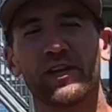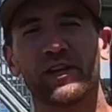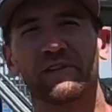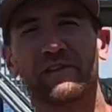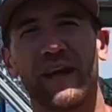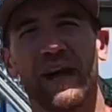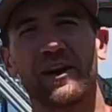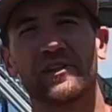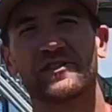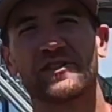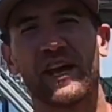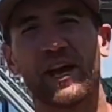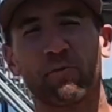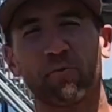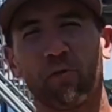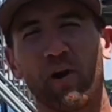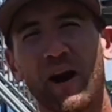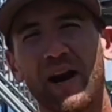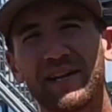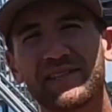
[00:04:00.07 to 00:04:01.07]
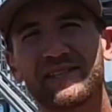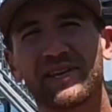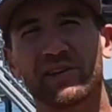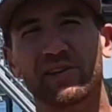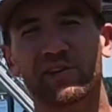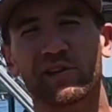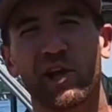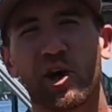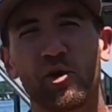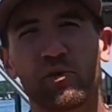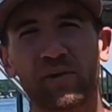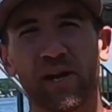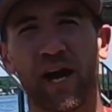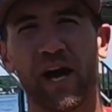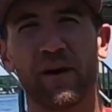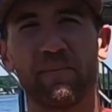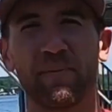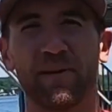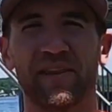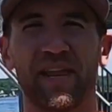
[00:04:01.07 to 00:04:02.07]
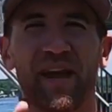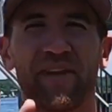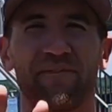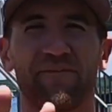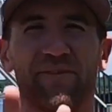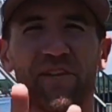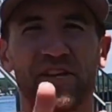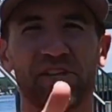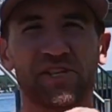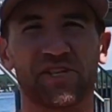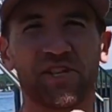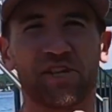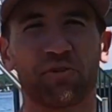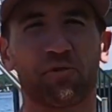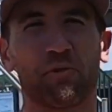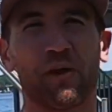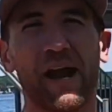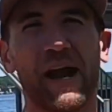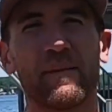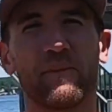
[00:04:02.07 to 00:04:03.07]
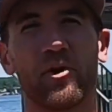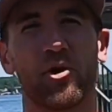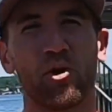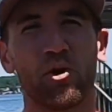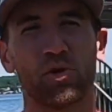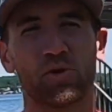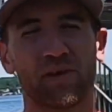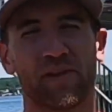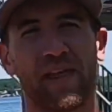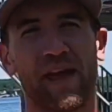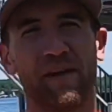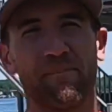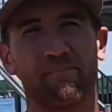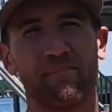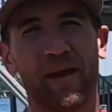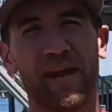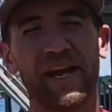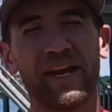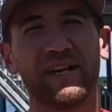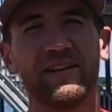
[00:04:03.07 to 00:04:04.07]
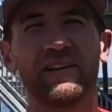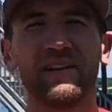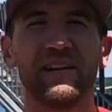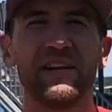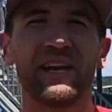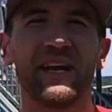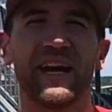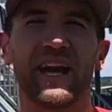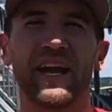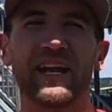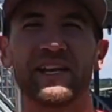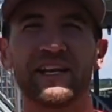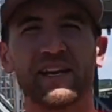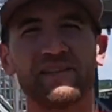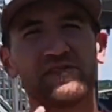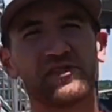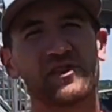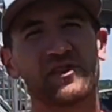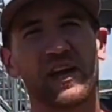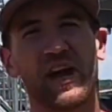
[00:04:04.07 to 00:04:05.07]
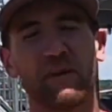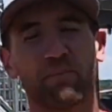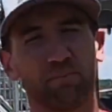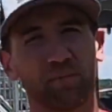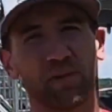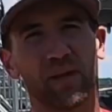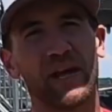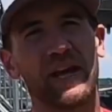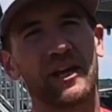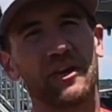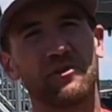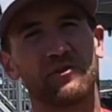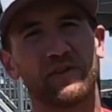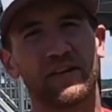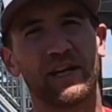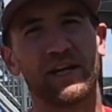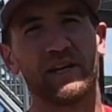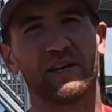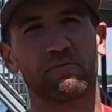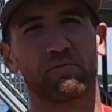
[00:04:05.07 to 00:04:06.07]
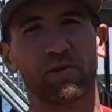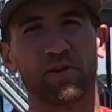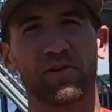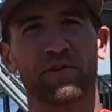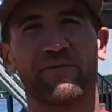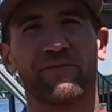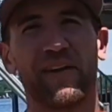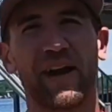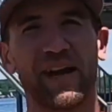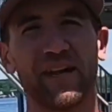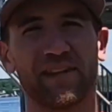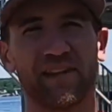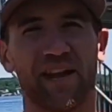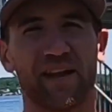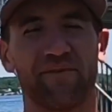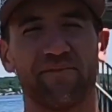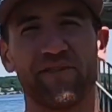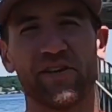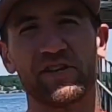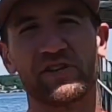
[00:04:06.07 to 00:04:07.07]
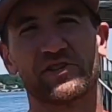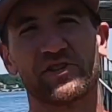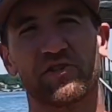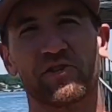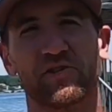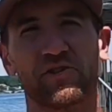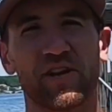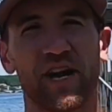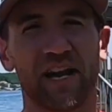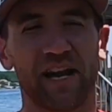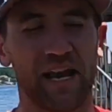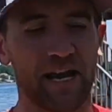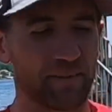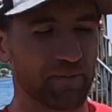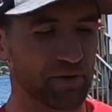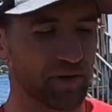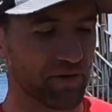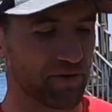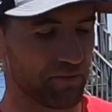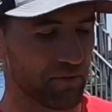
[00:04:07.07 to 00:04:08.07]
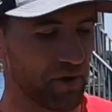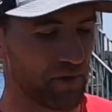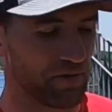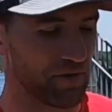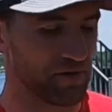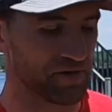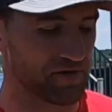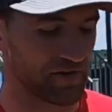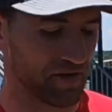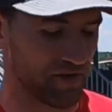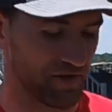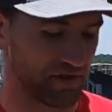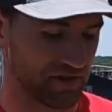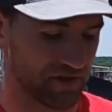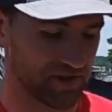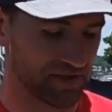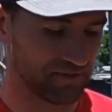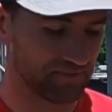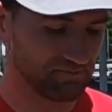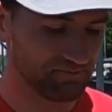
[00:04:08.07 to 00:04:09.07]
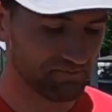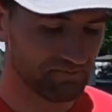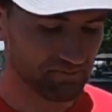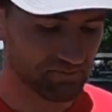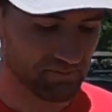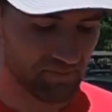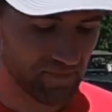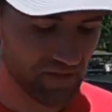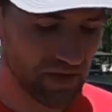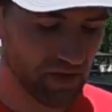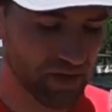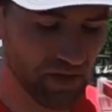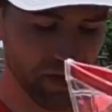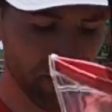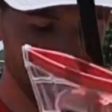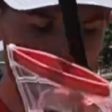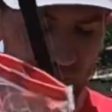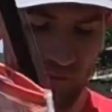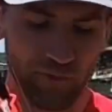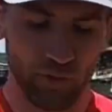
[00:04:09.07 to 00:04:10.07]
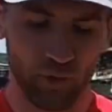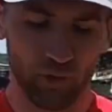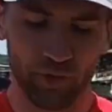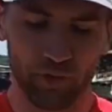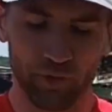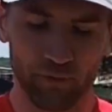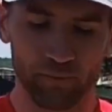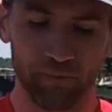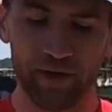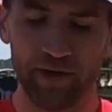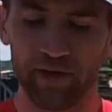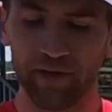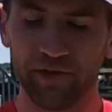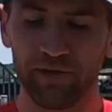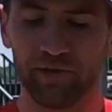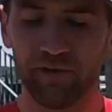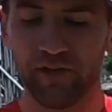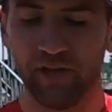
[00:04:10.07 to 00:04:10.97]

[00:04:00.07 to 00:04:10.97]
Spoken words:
allows that rod to load up and that fish to grab a hold of that bait and gives you that play you need when you're fighting that fish so they're not able to throw those hooks. For your reel,